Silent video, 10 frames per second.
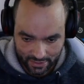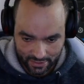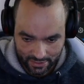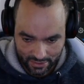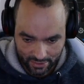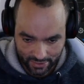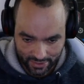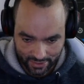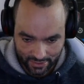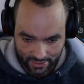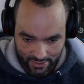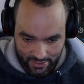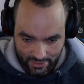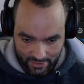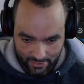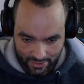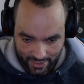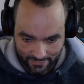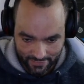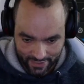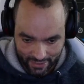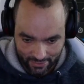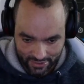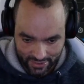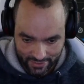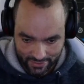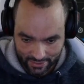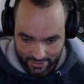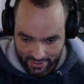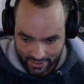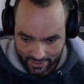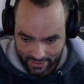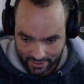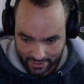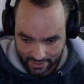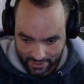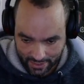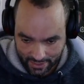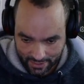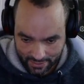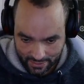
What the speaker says: So here we have now a sender static yada,